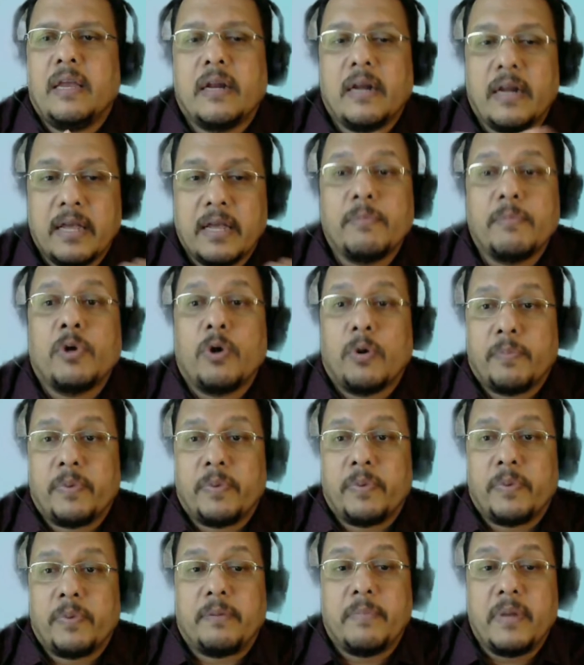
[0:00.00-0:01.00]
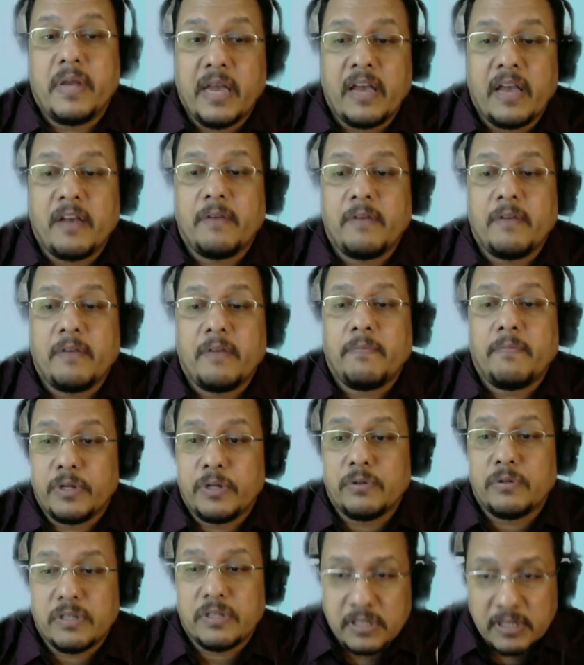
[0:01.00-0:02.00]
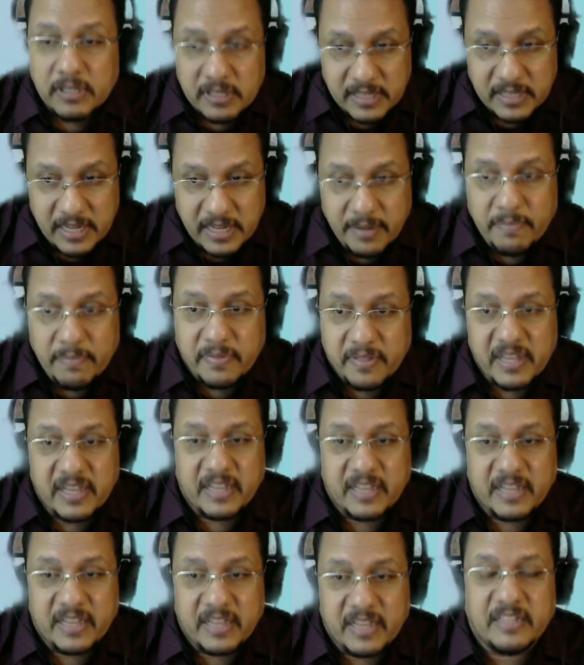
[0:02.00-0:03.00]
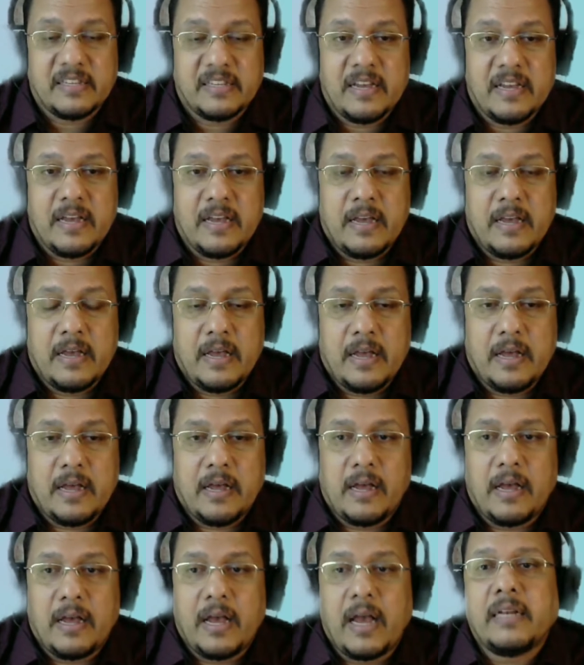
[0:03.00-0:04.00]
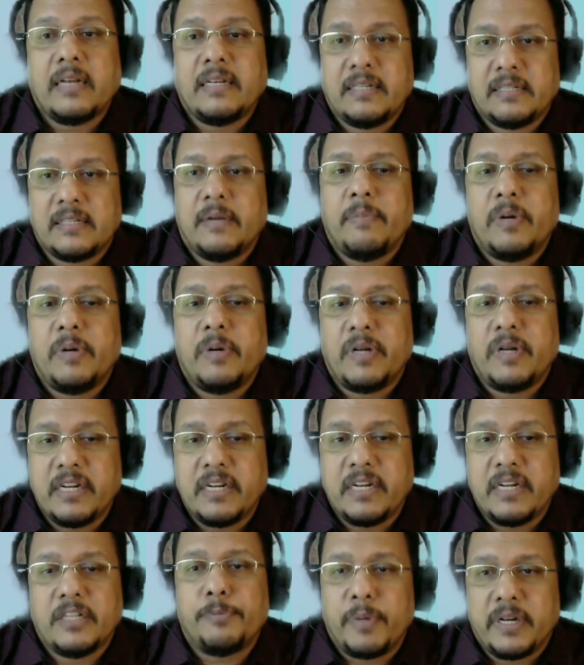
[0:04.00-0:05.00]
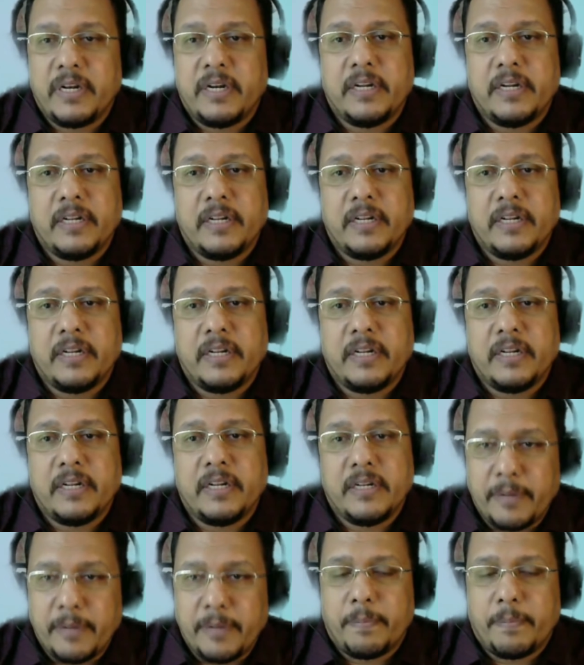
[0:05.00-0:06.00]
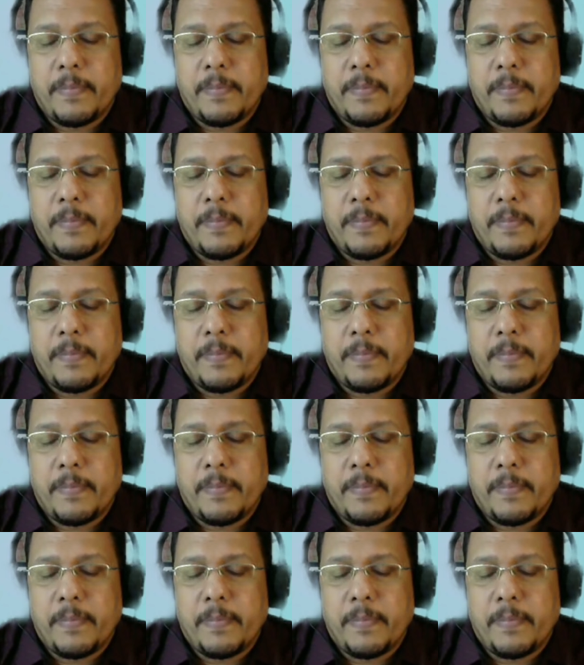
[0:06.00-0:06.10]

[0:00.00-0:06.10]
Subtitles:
claim copyright, may have produced the same things at the simultaneous period in time.